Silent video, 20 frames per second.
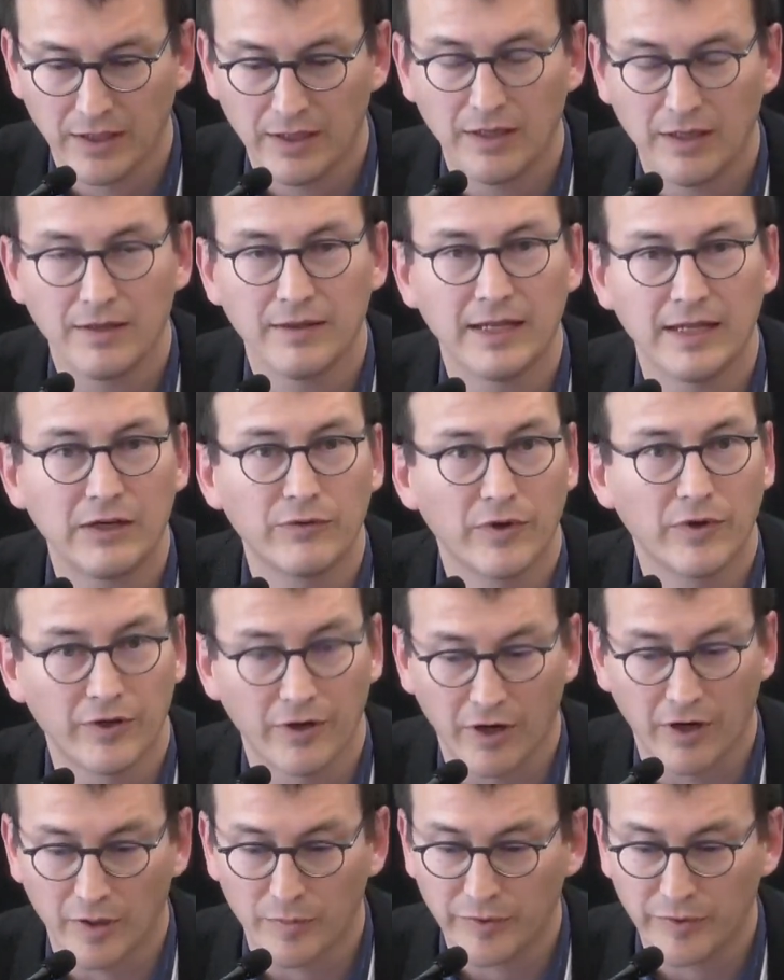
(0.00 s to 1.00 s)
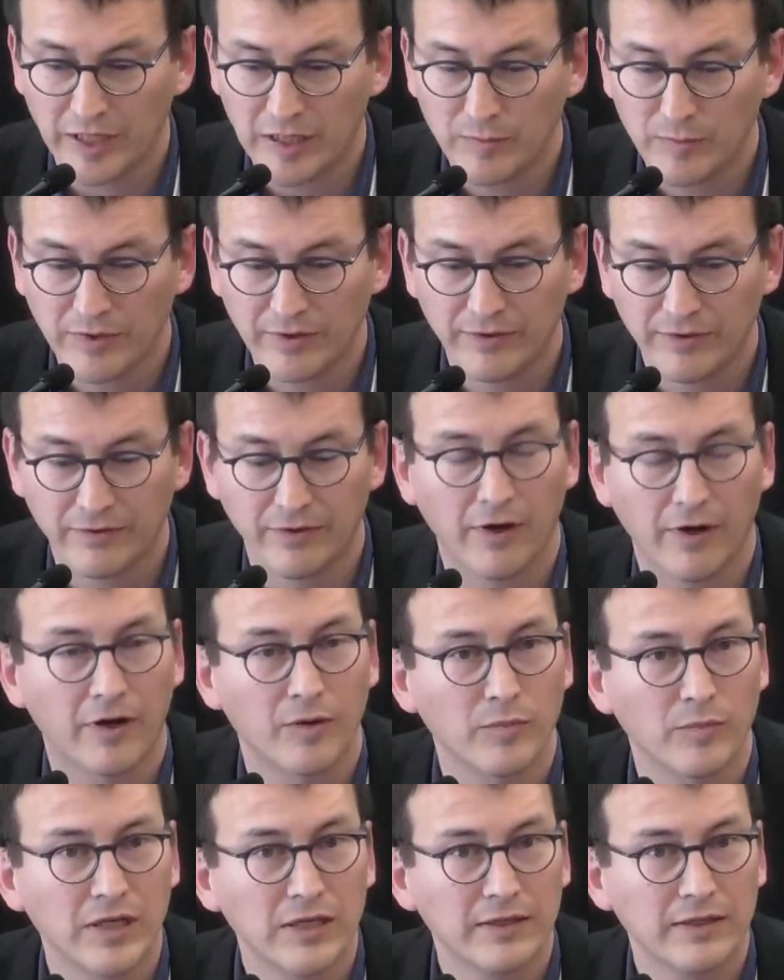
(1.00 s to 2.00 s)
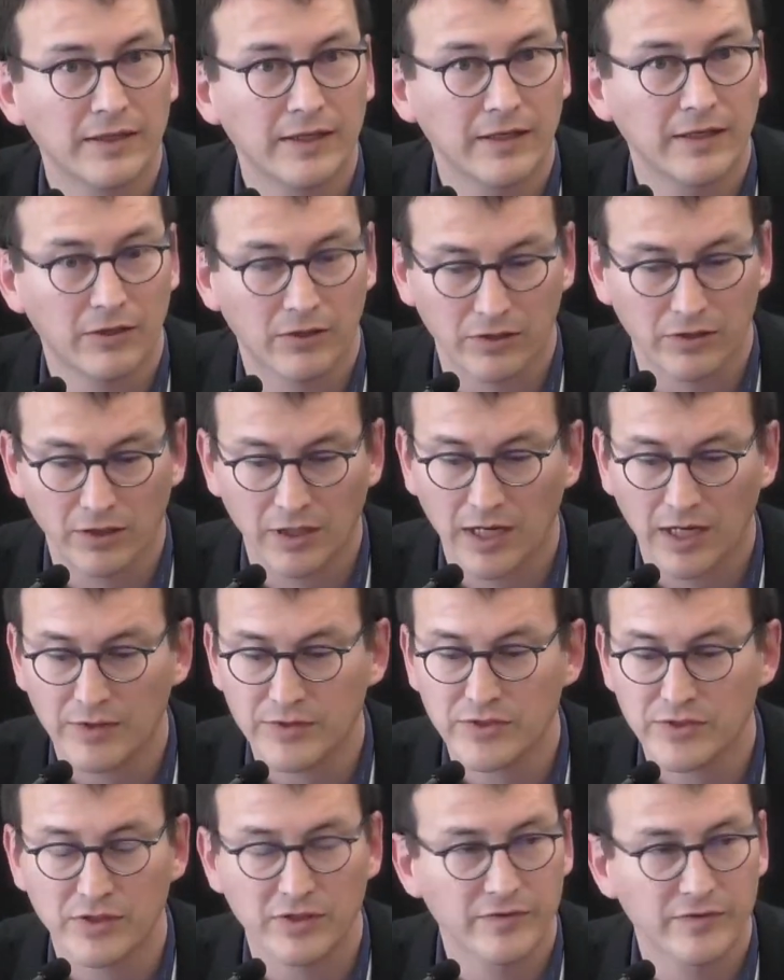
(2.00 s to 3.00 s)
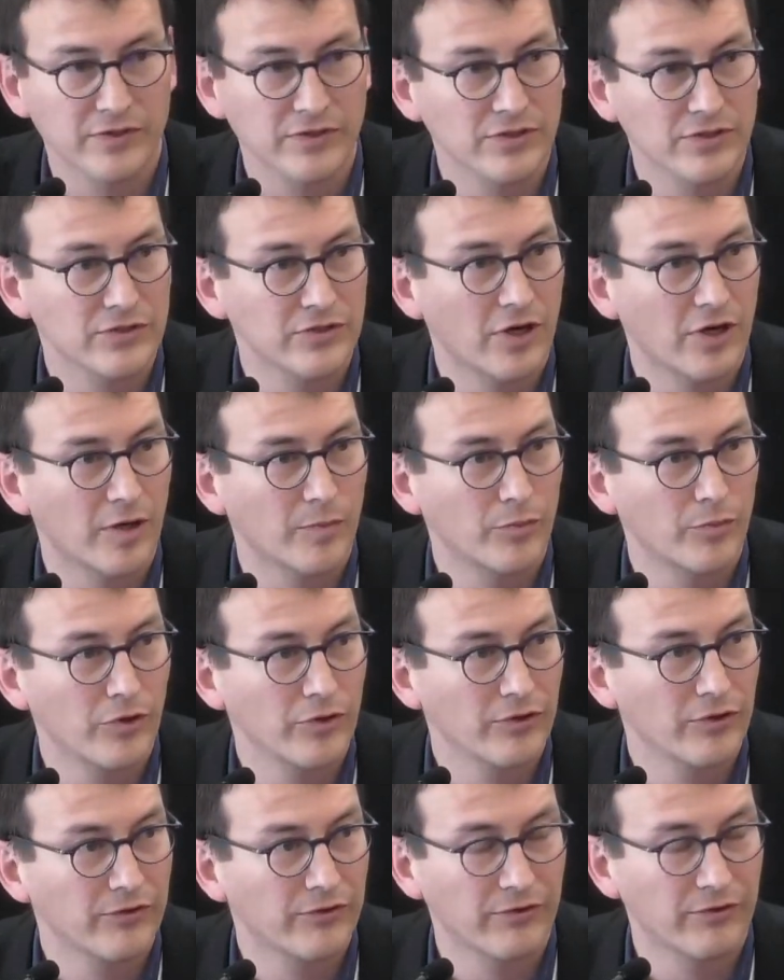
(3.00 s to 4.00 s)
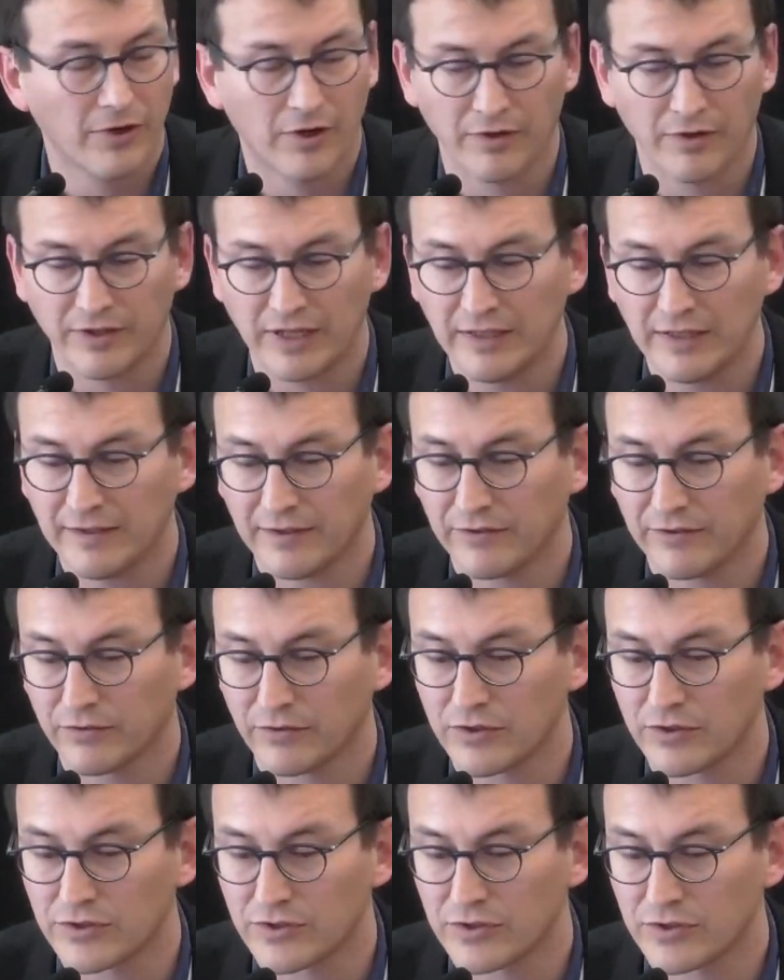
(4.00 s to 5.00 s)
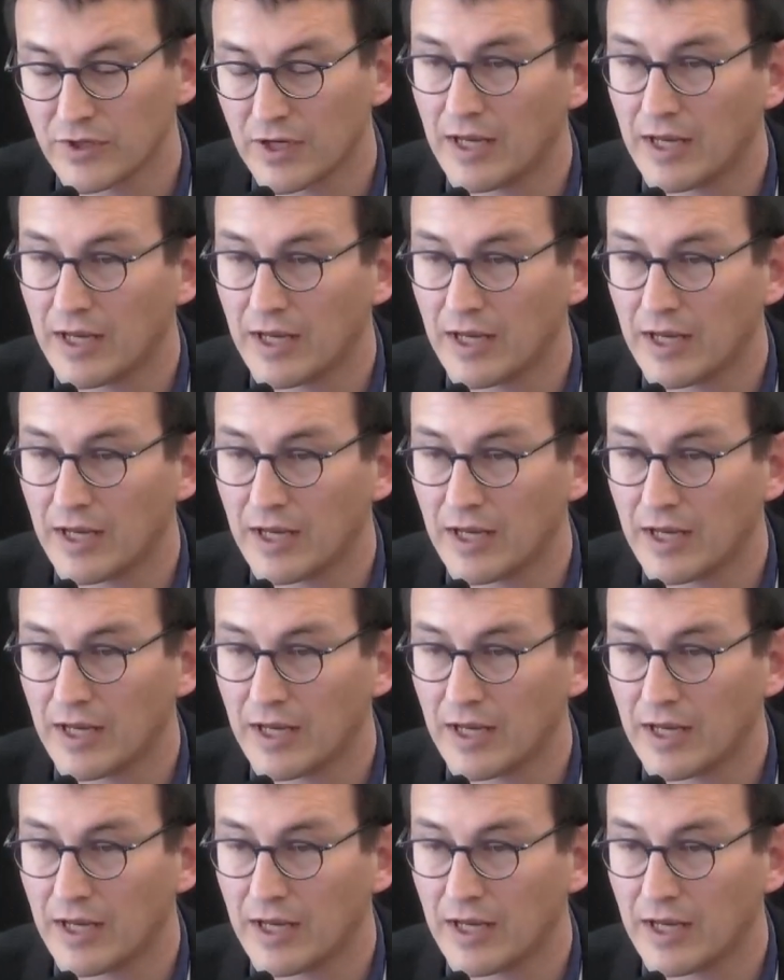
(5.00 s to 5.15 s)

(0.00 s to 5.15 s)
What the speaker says: They run our payments, our media, our cloud services, our products, our data storage,